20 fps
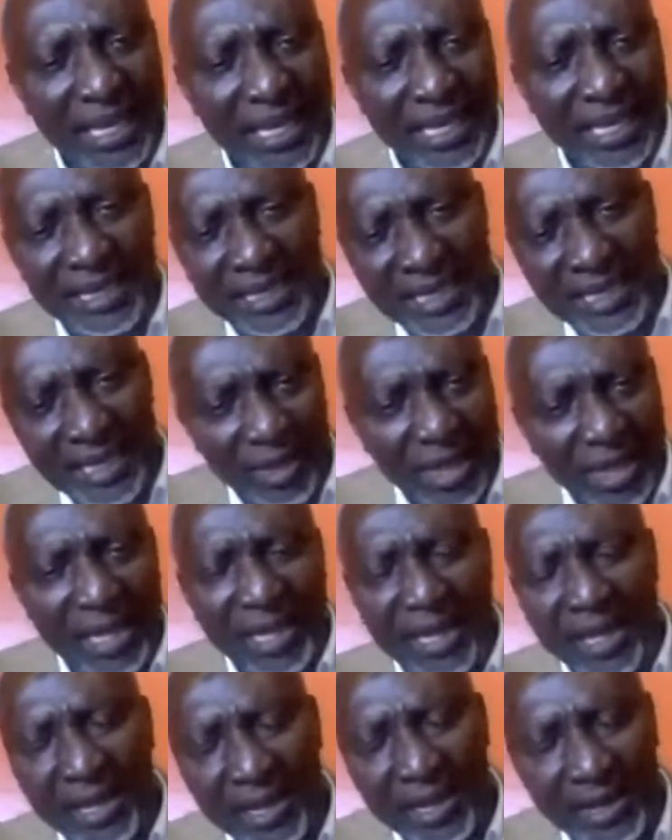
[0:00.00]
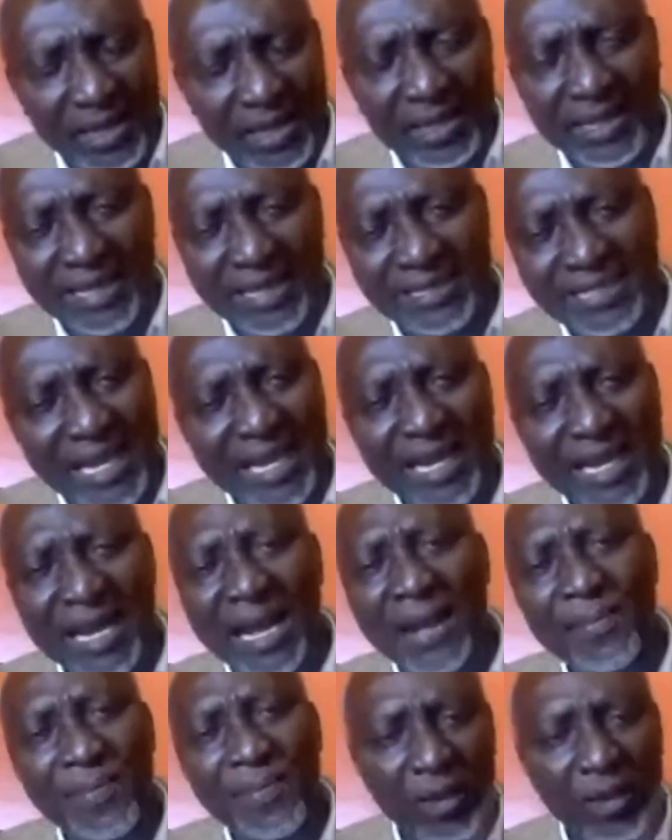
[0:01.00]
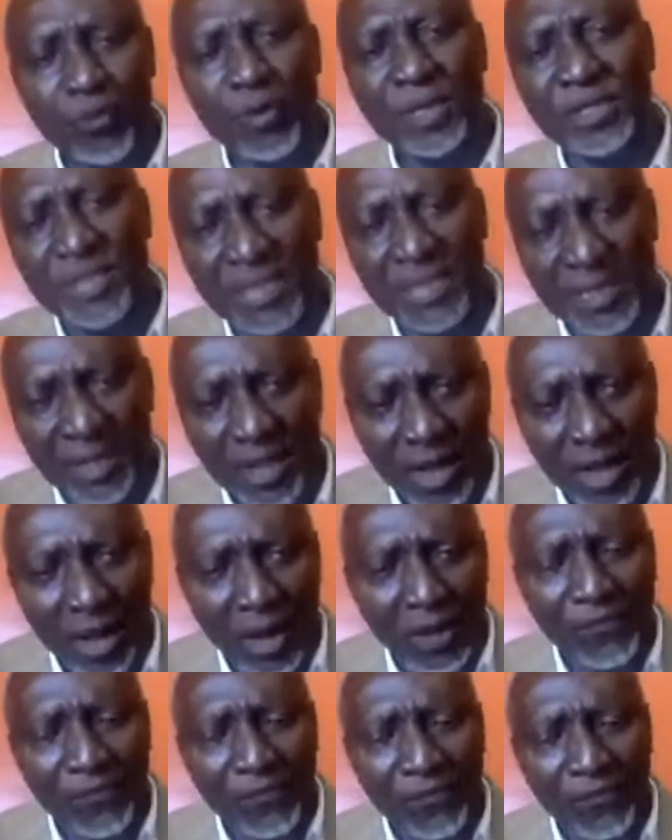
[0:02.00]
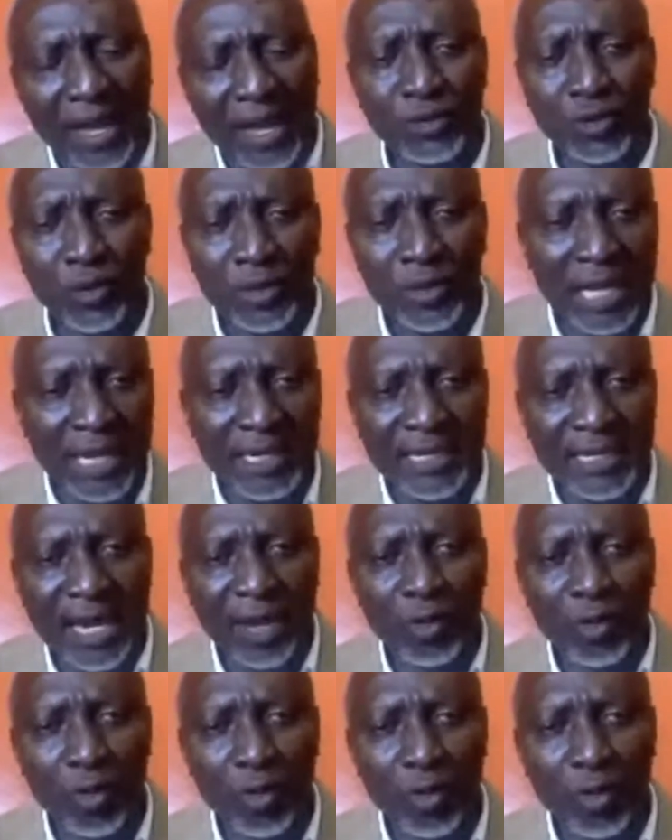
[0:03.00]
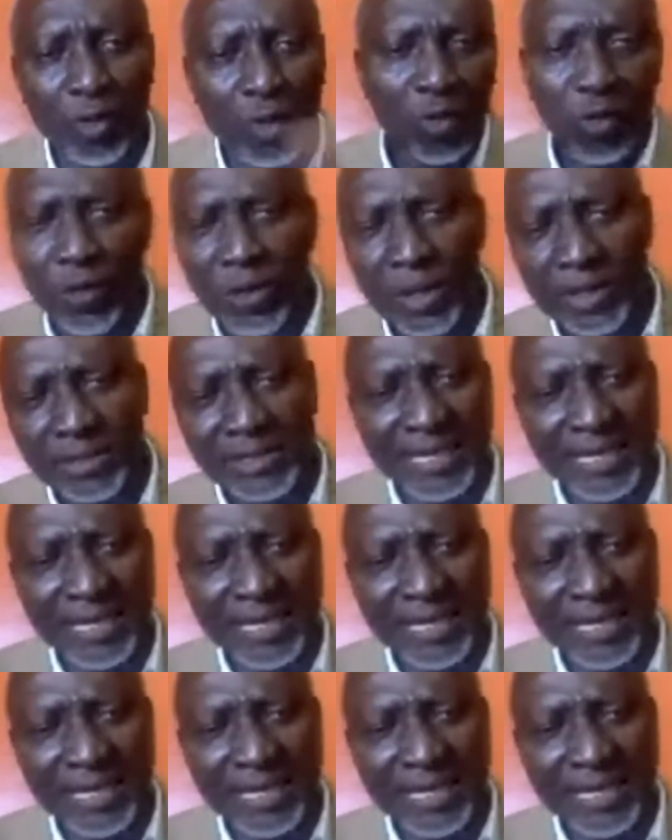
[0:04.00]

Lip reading: in the Katanga region of Uganda, Congo,